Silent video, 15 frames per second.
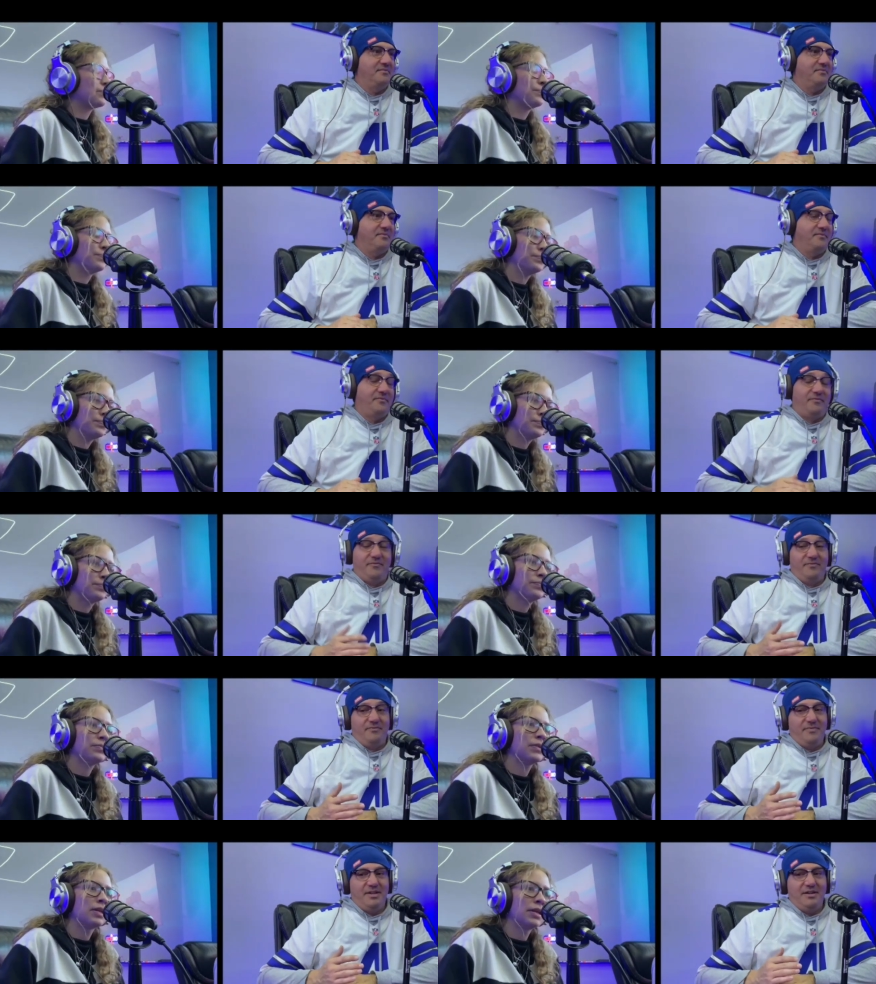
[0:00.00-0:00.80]

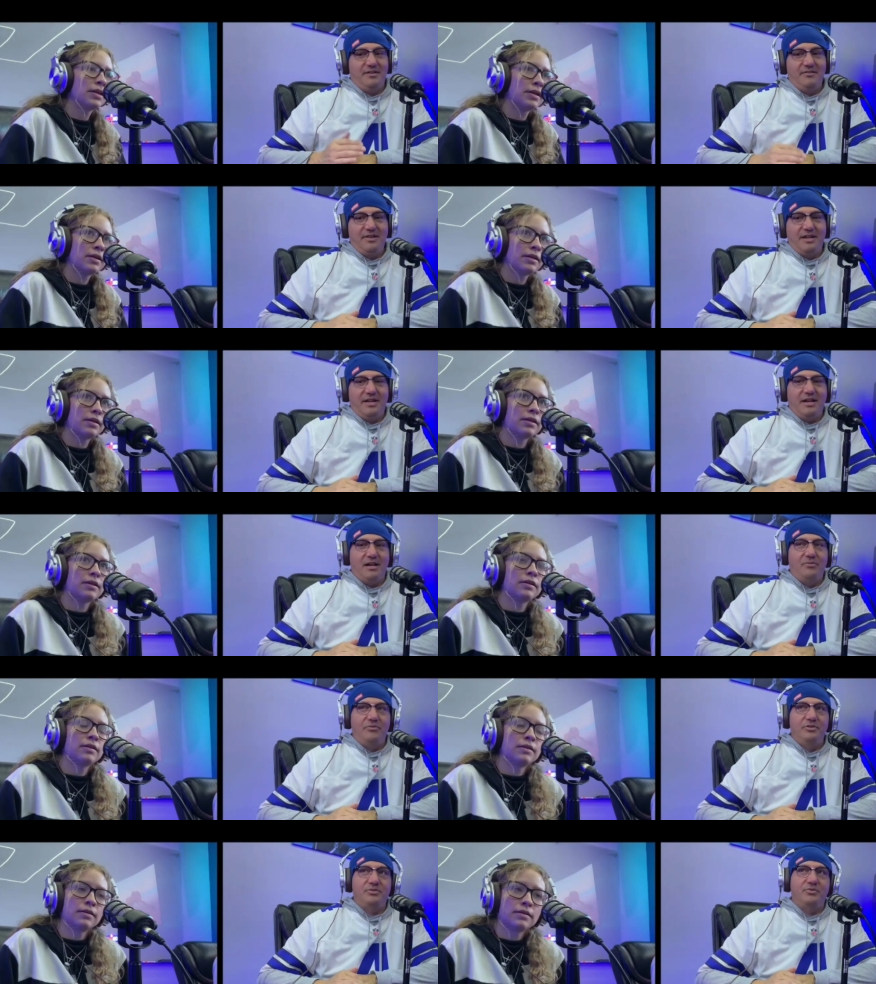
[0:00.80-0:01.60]
Speaker 1: Mm-hmm. You know, the
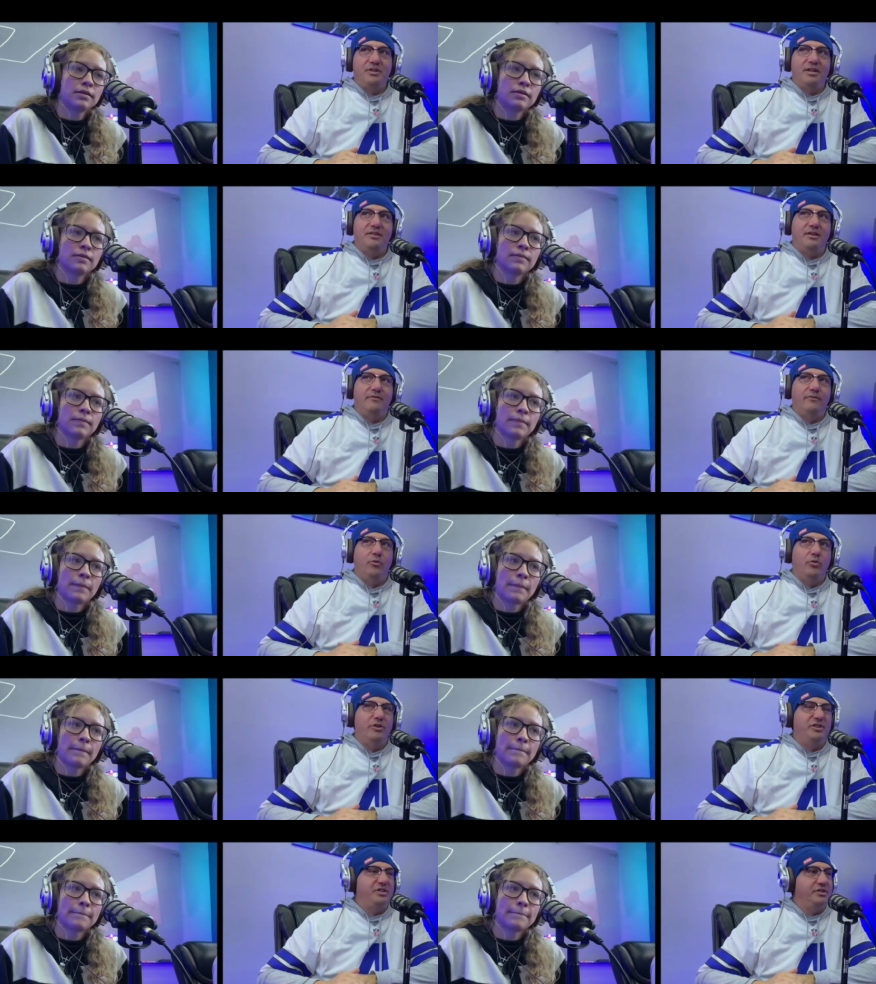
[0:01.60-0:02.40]
Cowboys went, I think,
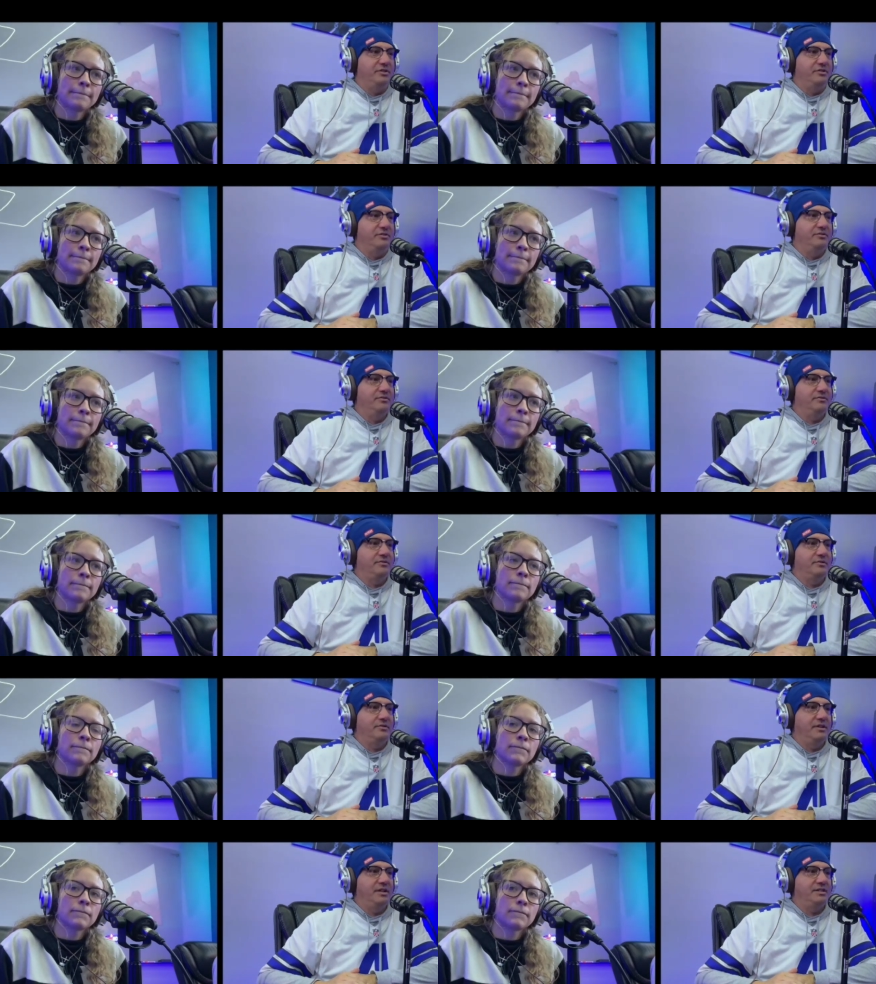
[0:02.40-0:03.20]
four and two
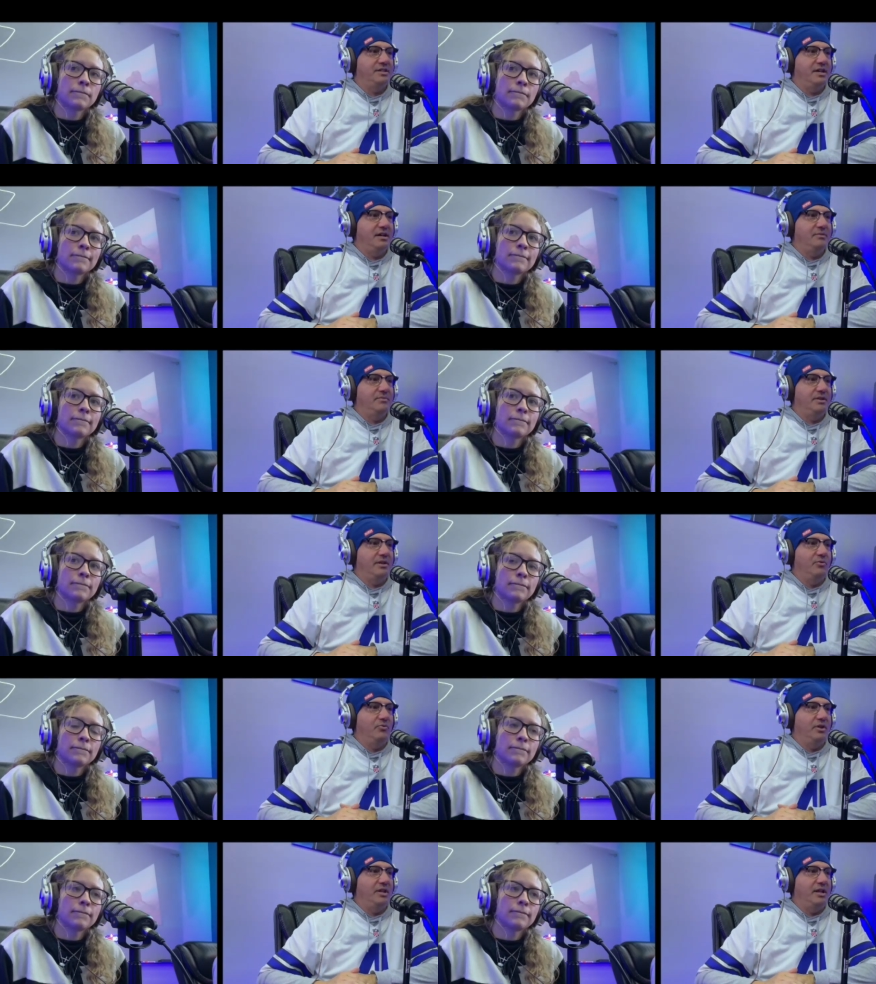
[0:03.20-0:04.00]
during that time, and
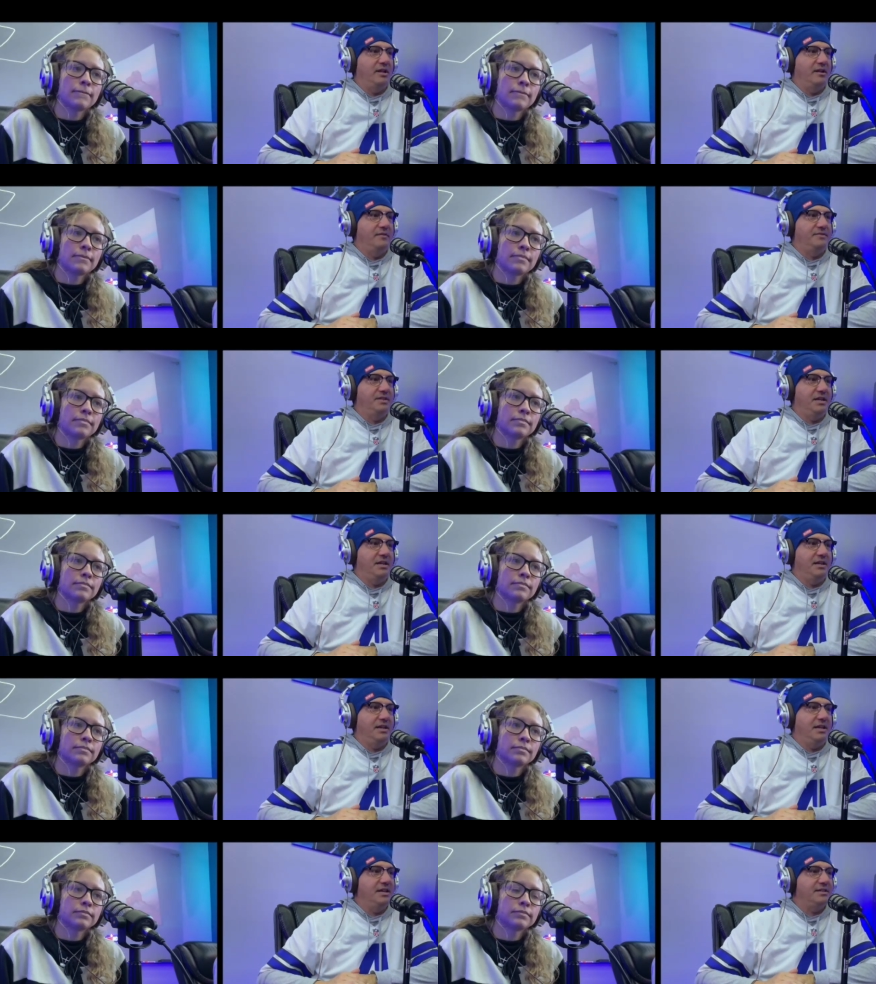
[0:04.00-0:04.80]
they win
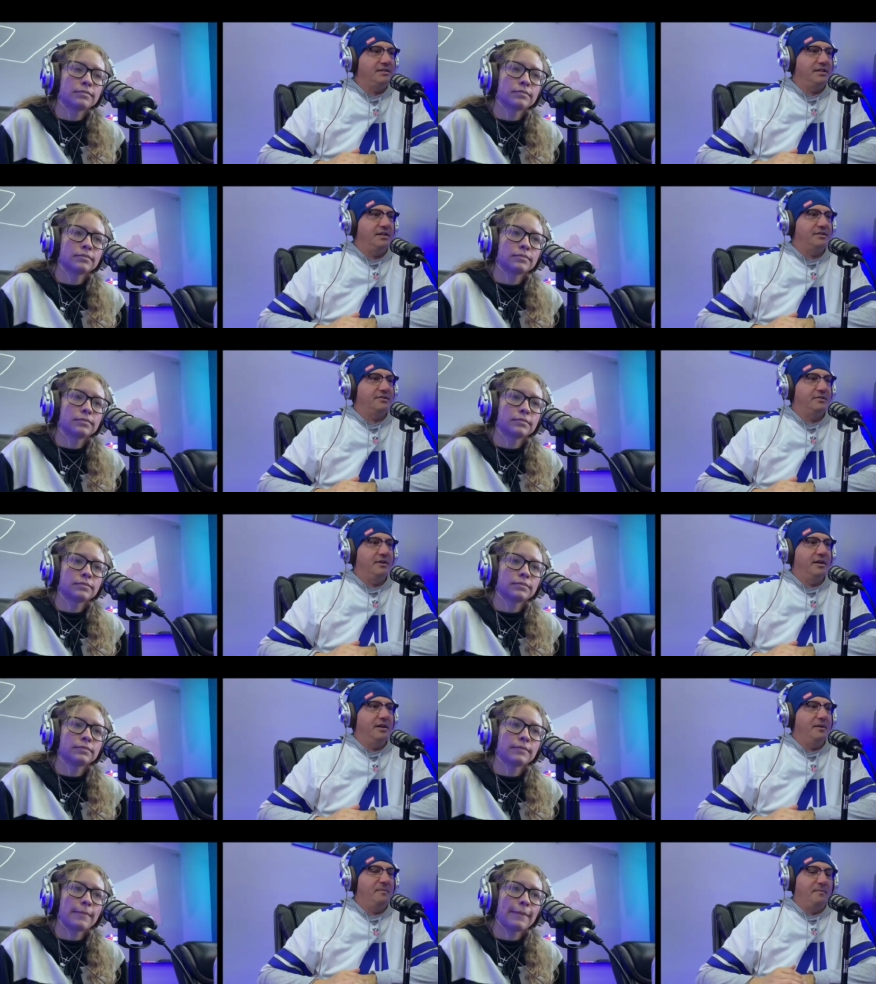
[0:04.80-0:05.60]
NFC East
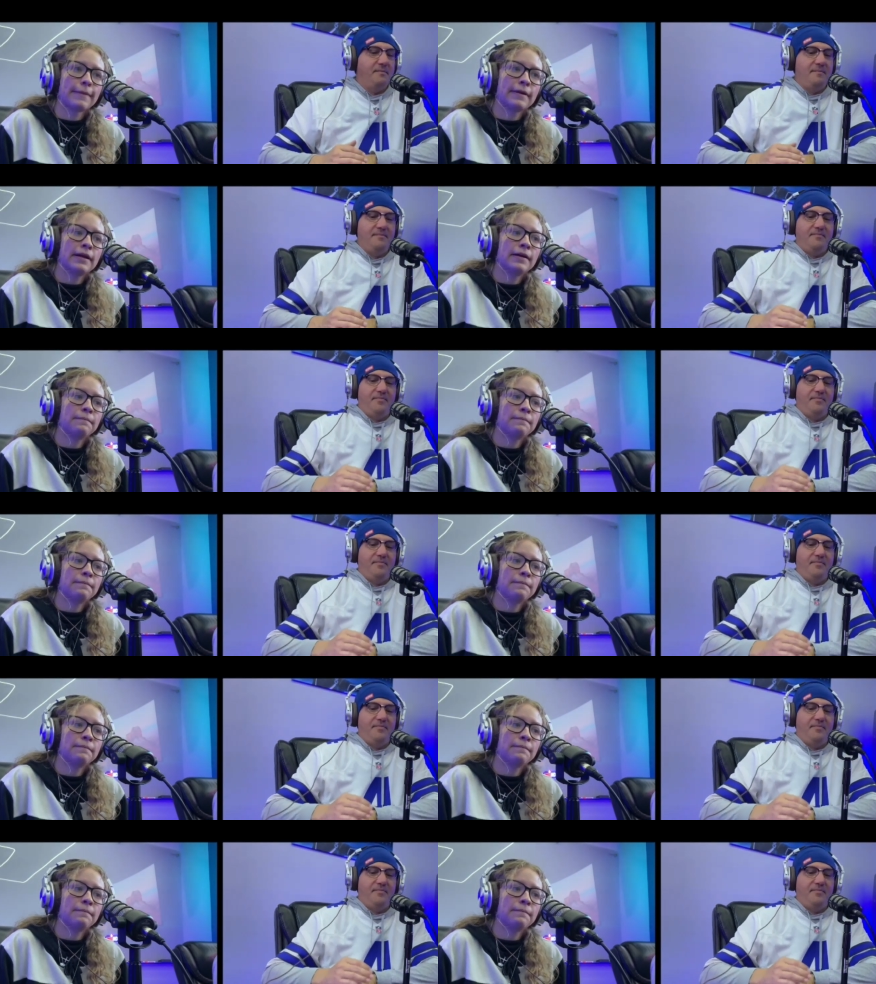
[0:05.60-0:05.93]
yesterday. Yeah.